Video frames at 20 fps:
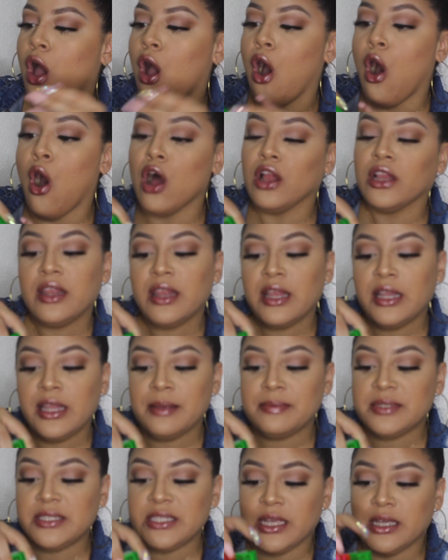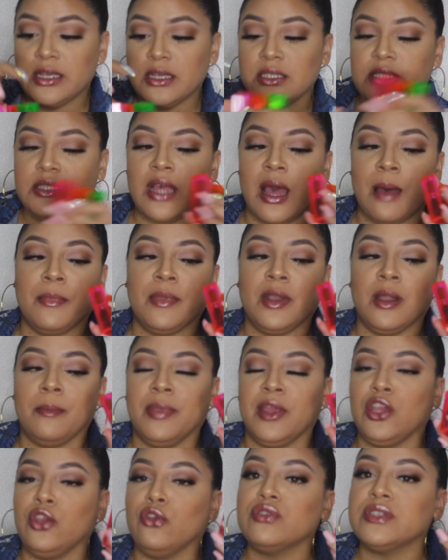all of the lipsticks, I'm gonna
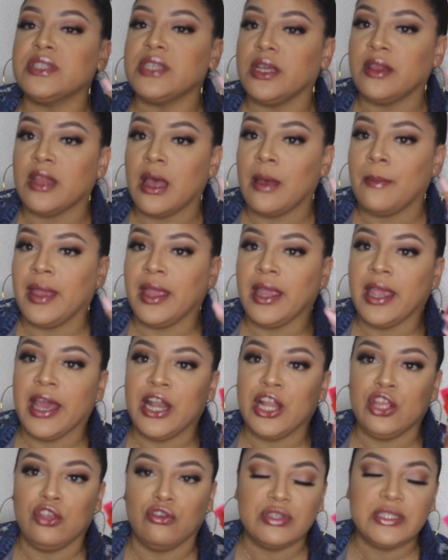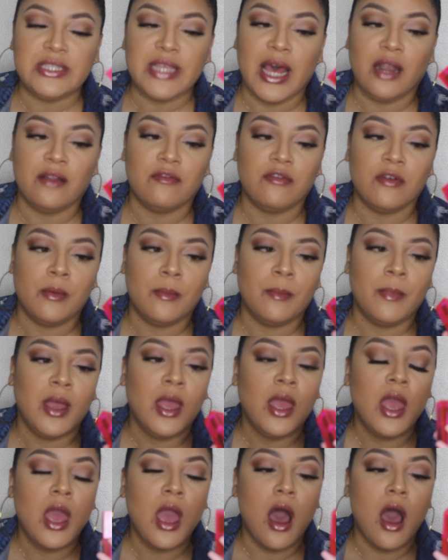be using them and getting use out of them.